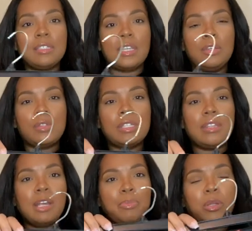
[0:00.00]
And you'll see
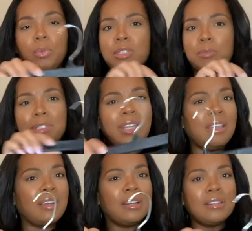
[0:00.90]
that I put them with some
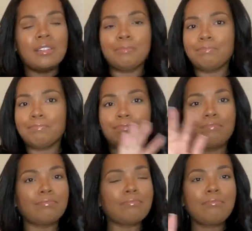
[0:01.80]
sneakers.
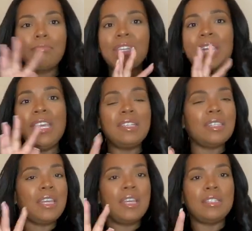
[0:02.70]

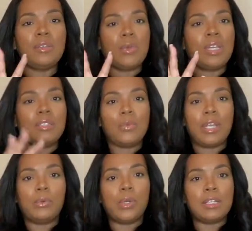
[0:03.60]
Easy, easy, easy way
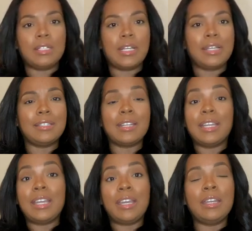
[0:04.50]
to wear these leggings. And
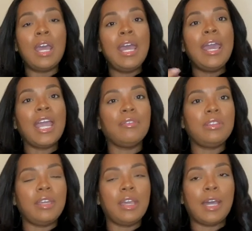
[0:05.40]
again,
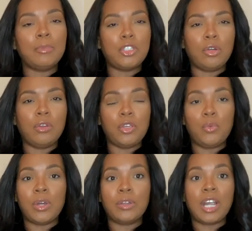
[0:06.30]
everything I'm showing you,
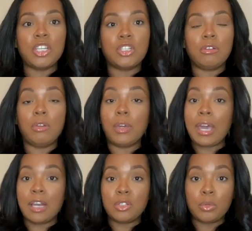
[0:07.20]
whether I show you a
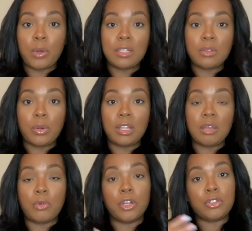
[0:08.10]
casual way to wear
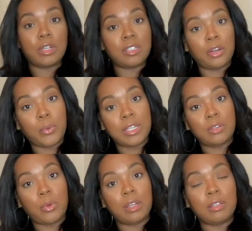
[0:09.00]
them or a dressier way
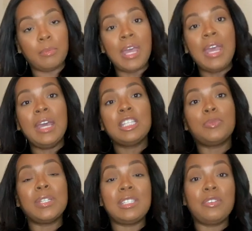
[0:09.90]
to wear them,
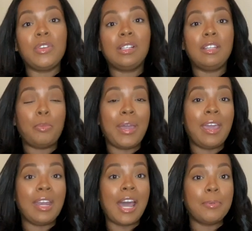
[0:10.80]
specifically the
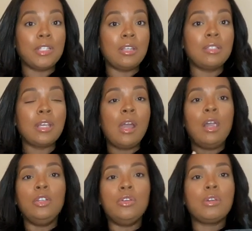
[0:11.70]
pant options,
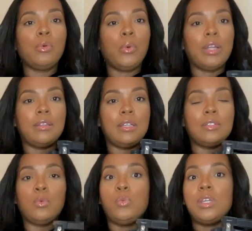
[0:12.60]
you can wear
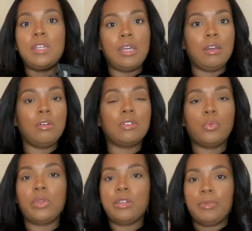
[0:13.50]
this with heels,
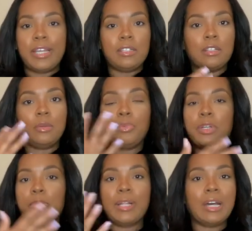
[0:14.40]
with a blazer,
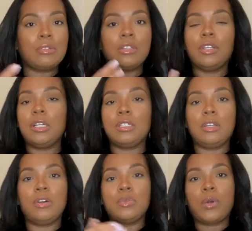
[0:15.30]
pretty blouse, you're good to
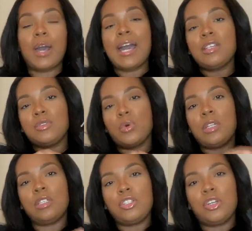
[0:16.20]
go as well. I just
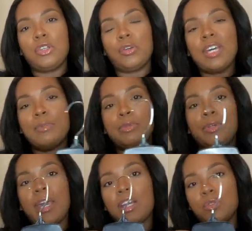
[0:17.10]
wanted to show you a couple
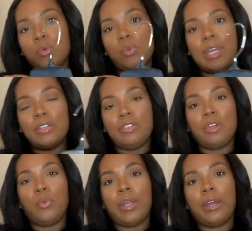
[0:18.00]
casual ways you
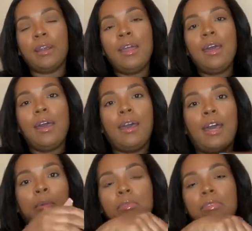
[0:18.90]
can wear
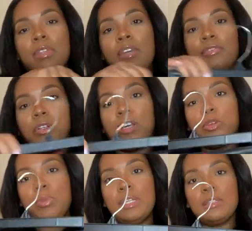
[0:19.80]
um, the faux
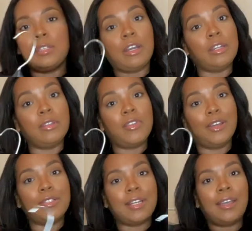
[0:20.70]
leather pieces that are in the
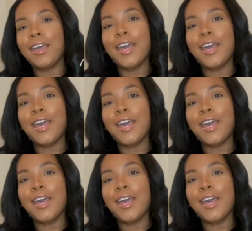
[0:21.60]
video today.